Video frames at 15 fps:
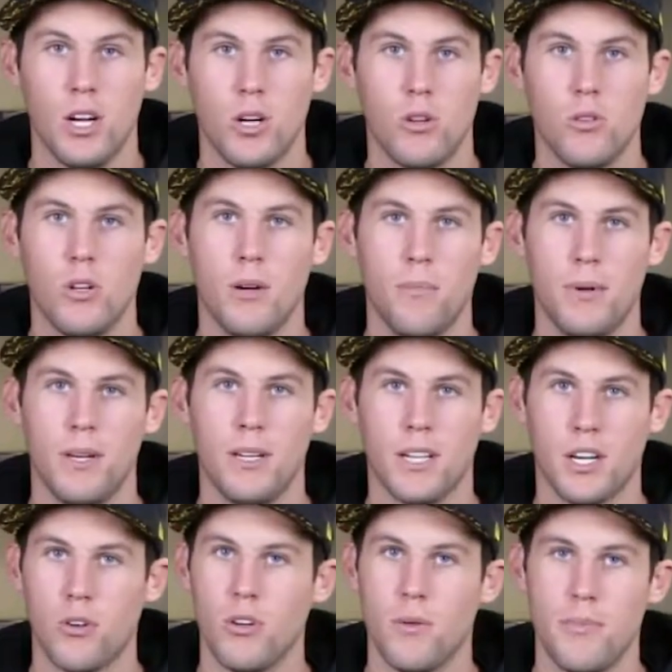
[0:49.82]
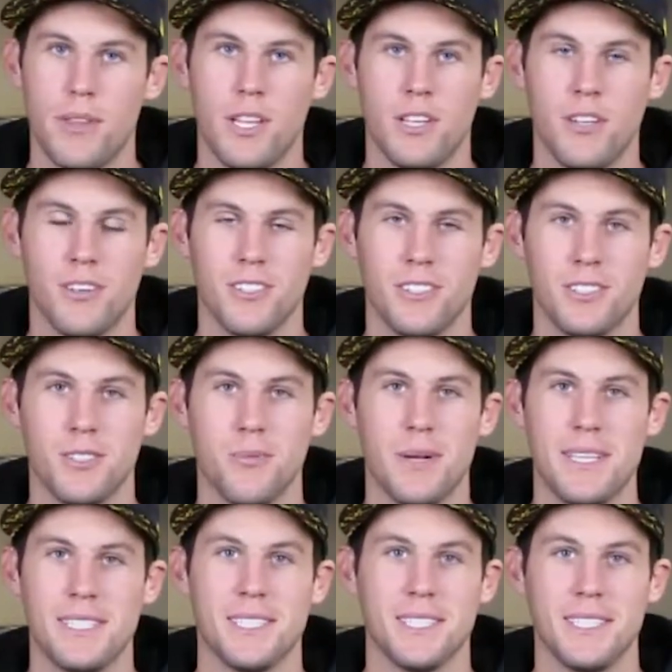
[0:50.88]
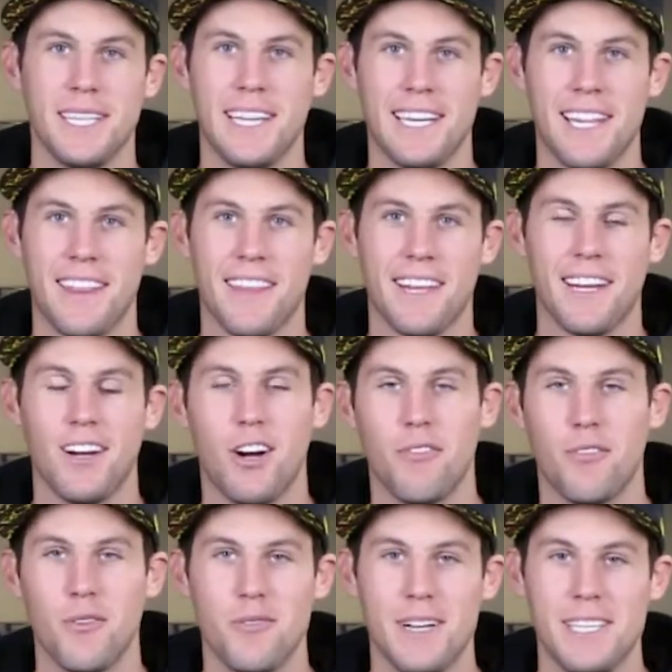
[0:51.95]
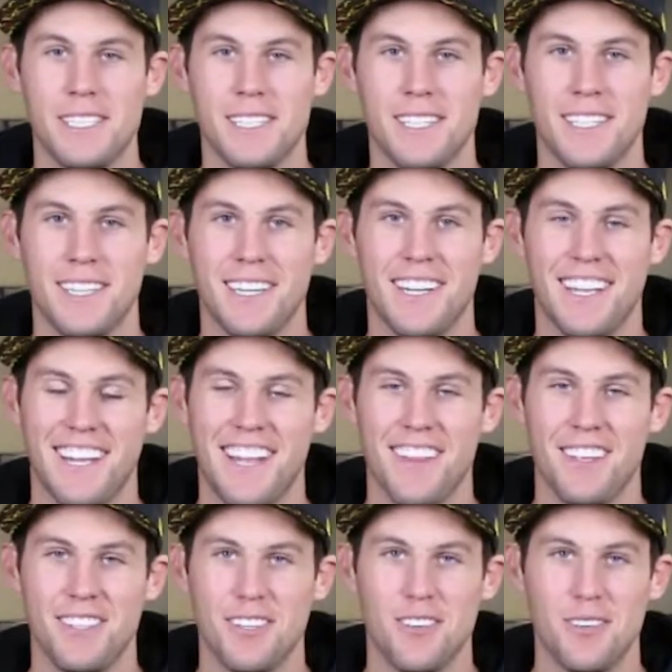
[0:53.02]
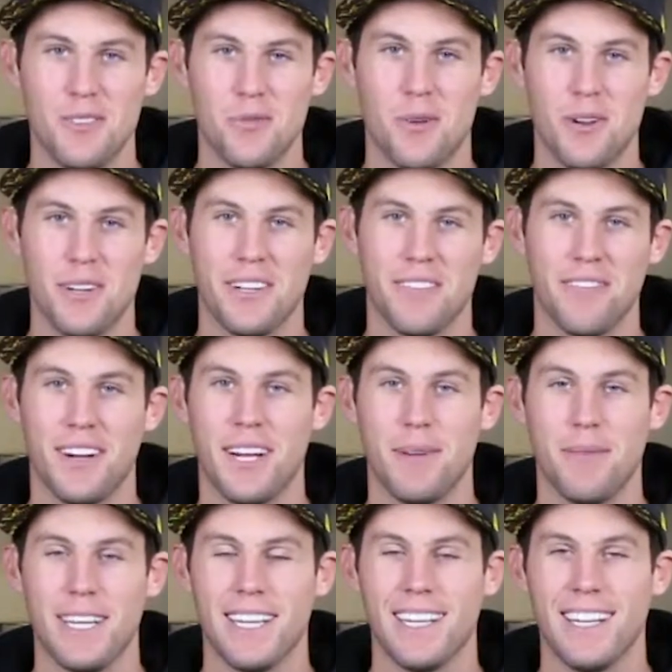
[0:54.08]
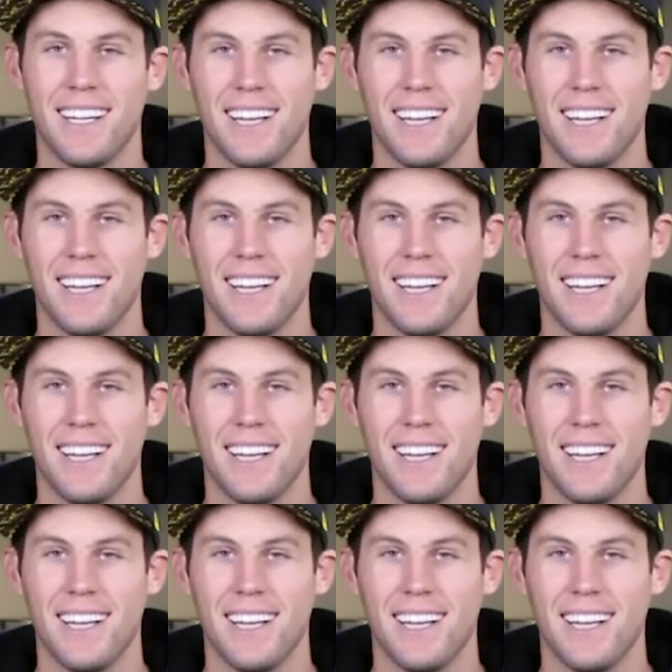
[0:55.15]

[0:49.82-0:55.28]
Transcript: grew up in the dirt, so basically anything off-road racing in the dirt is where you can find me.